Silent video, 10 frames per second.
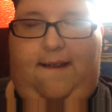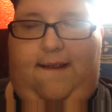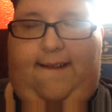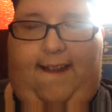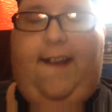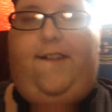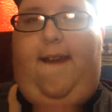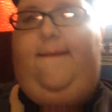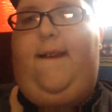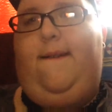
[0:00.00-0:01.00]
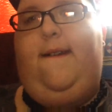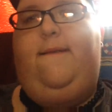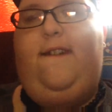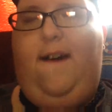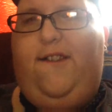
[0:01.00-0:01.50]
Stick shift, there we go.
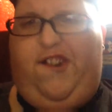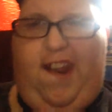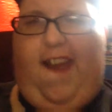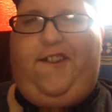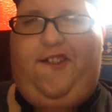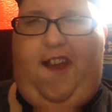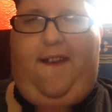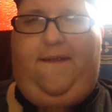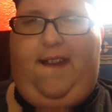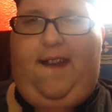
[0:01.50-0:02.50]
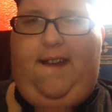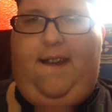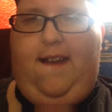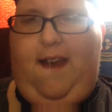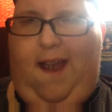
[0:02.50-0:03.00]
We'll go with stick shift.
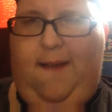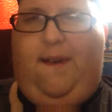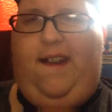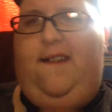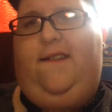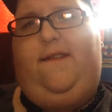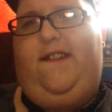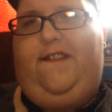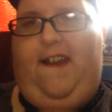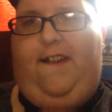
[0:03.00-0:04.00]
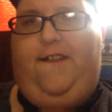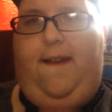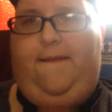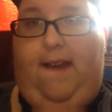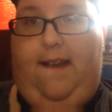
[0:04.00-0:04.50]
Everybody knows what a stick
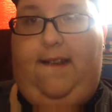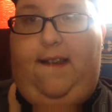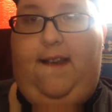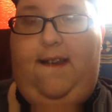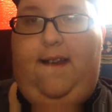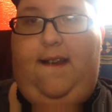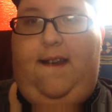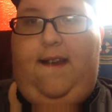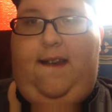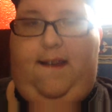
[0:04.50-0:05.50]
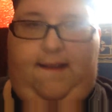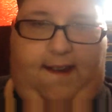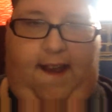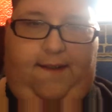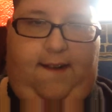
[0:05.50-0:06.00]
shift is. It
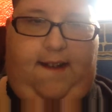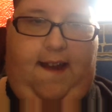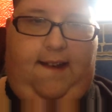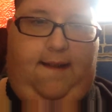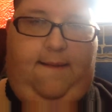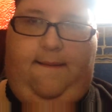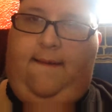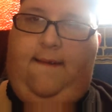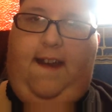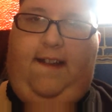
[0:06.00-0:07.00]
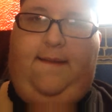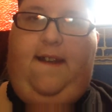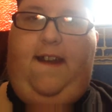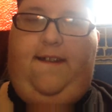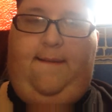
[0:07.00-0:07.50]
saves all that
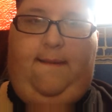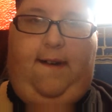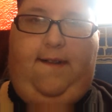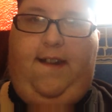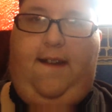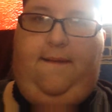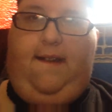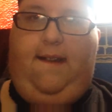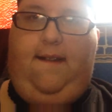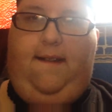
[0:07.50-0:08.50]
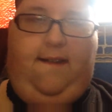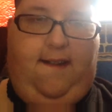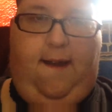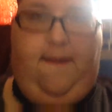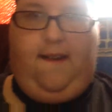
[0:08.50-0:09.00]
explanation bullshit if you're
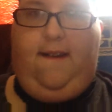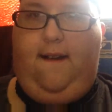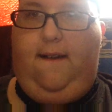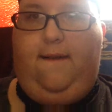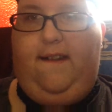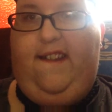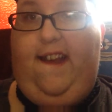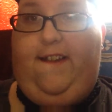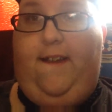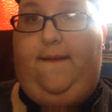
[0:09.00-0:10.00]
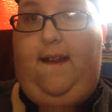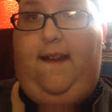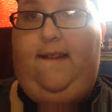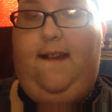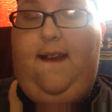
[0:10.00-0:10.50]
stupid and don't know what a stick shift is.